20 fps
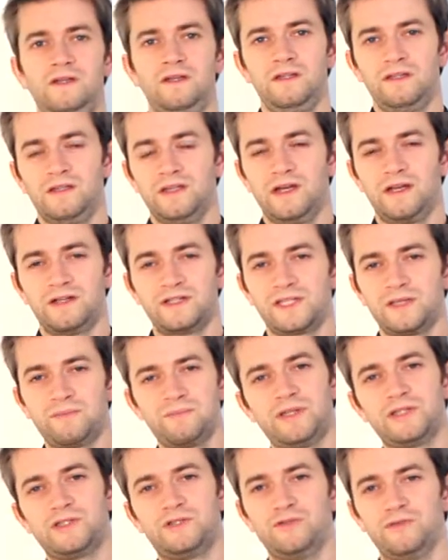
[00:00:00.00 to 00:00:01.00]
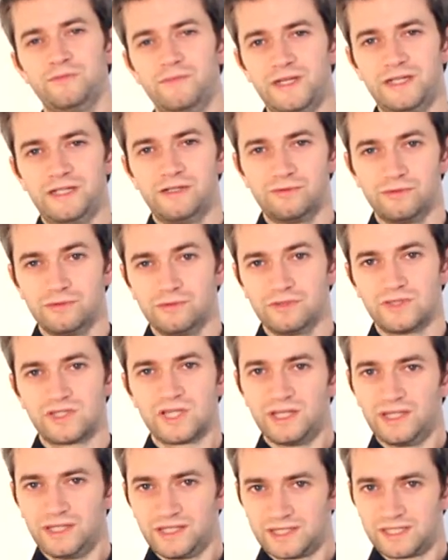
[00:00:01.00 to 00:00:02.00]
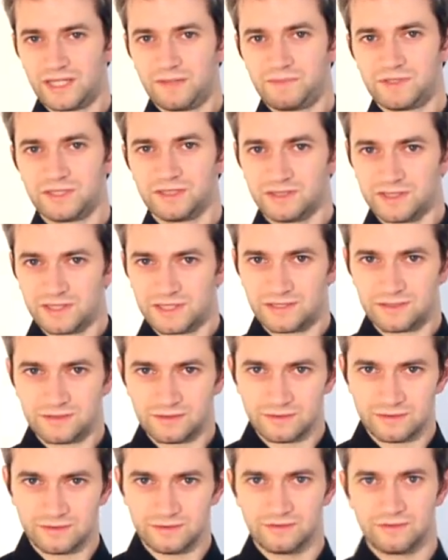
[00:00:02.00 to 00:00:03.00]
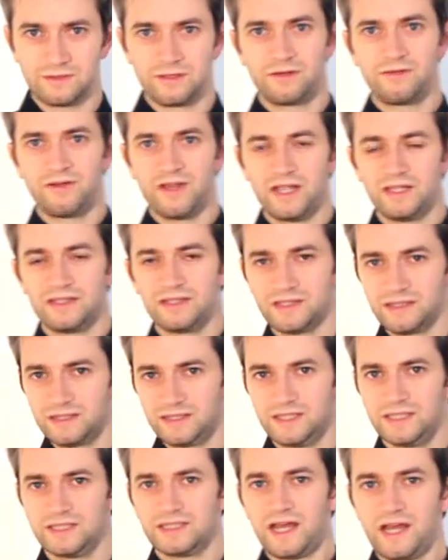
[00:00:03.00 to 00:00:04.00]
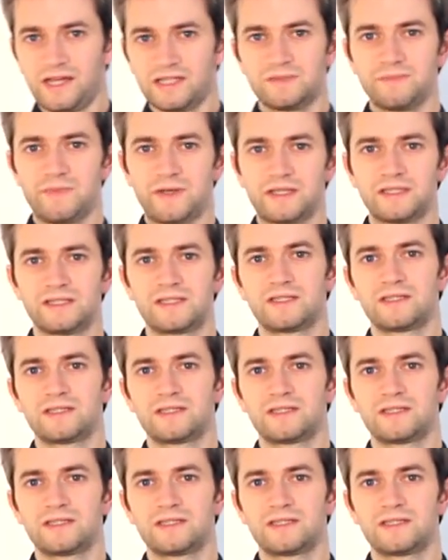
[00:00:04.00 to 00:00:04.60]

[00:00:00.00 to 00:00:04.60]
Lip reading: There are simply too many rules and exceptions to creating these aspects,